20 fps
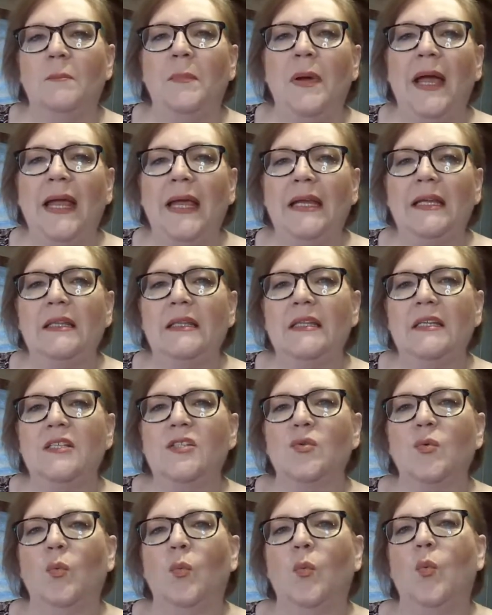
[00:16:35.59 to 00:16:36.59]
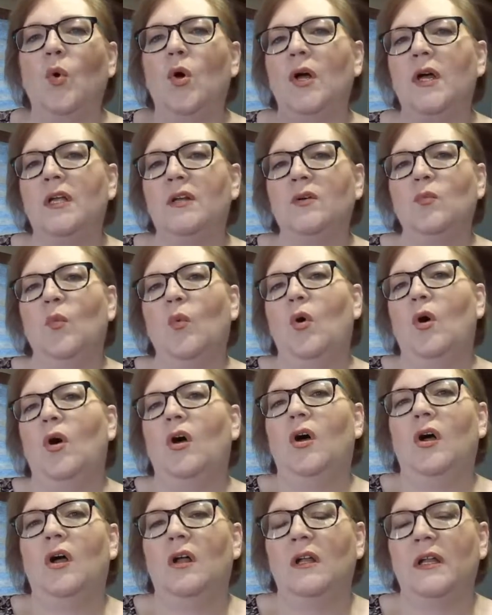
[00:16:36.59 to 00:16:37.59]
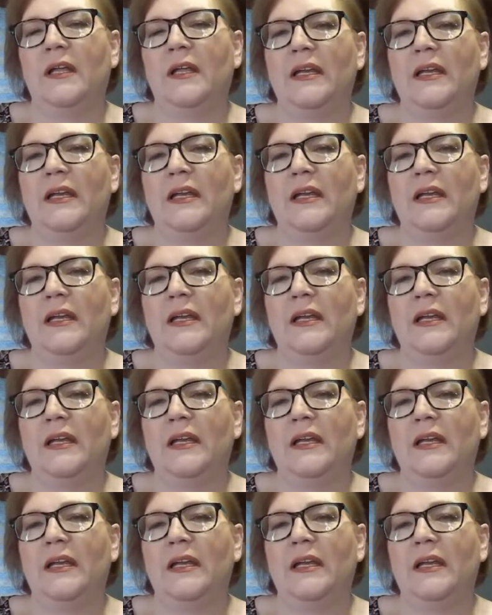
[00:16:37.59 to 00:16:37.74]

paint this one wall,